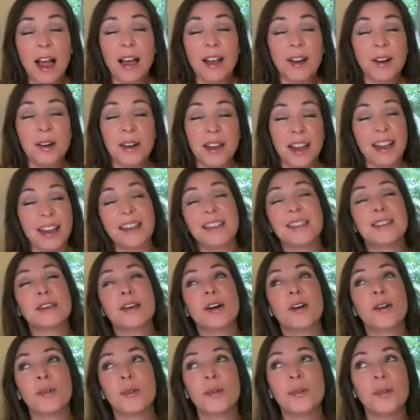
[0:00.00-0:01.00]
Okay,
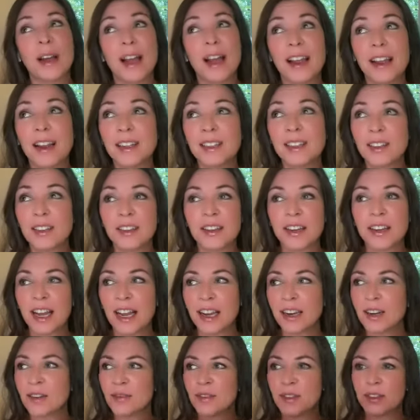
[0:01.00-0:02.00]
so it's a
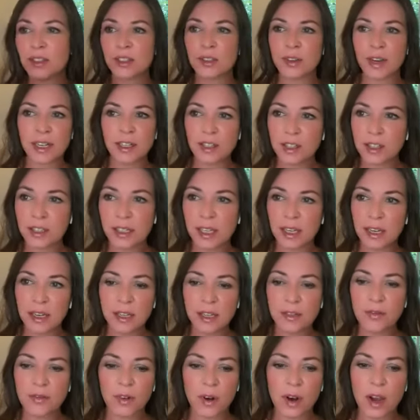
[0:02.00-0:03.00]
kind of the strangest thing,
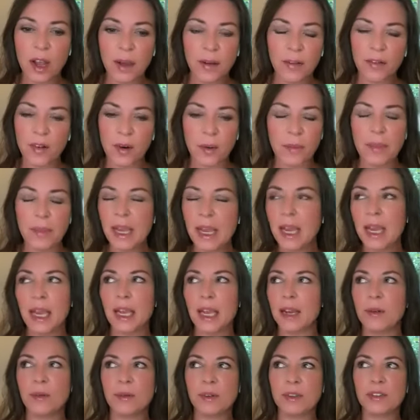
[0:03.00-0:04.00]
because for
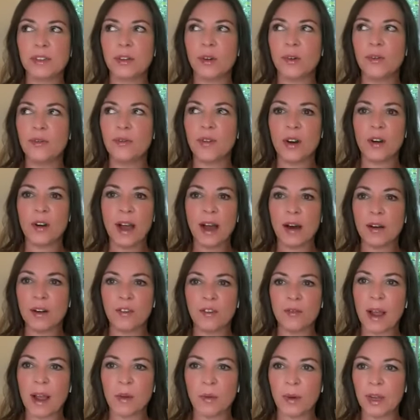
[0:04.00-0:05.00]
me, it was so far out
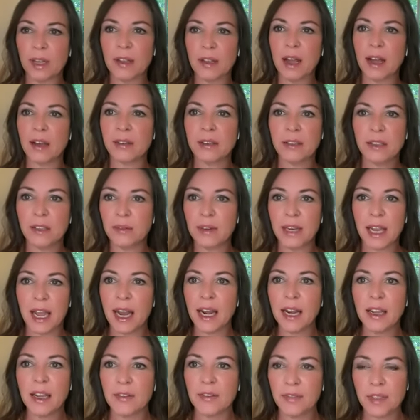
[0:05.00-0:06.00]
of my wheelhouse doing
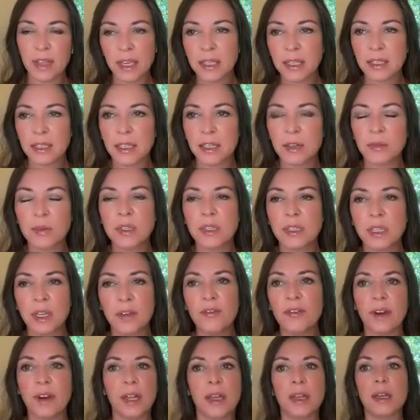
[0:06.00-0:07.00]
any of this. And it was
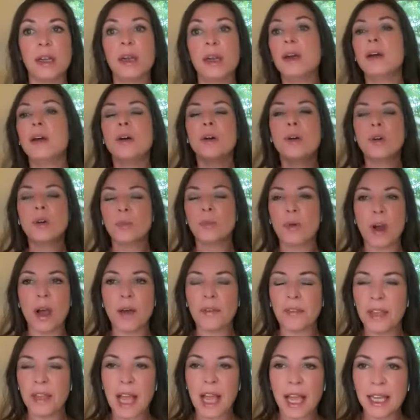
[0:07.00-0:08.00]
Tiffany who
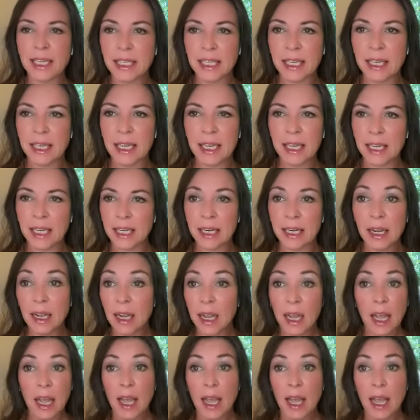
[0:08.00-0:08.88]
brought the idea in.